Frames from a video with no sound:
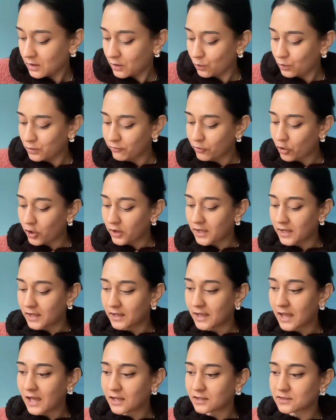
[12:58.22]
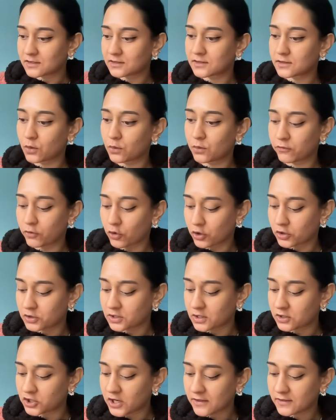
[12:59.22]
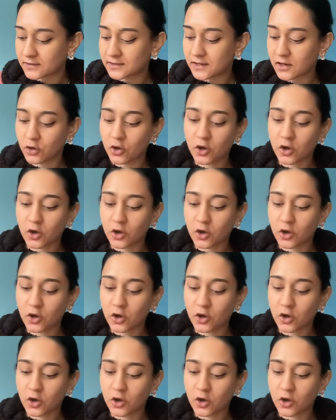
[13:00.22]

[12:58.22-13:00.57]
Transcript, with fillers: We've got here cat, so we've got jealousy and